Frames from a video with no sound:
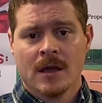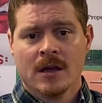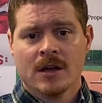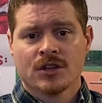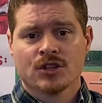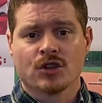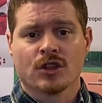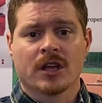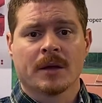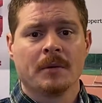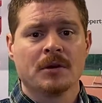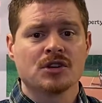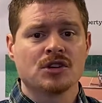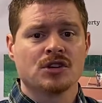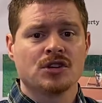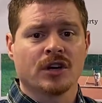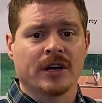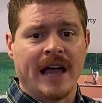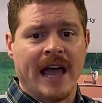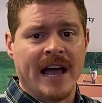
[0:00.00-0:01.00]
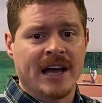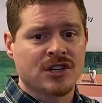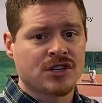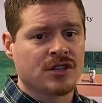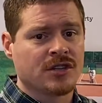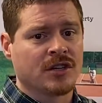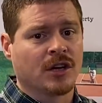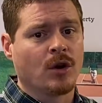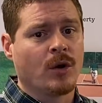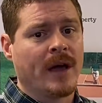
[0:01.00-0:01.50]
So the commission took action
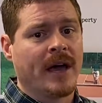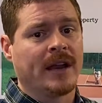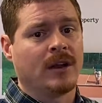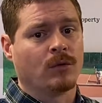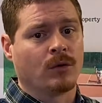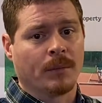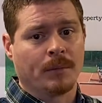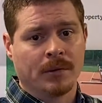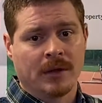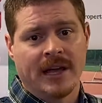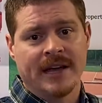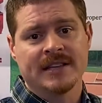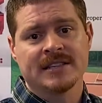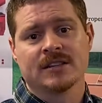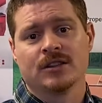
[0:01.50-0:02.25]
to go ahead and replace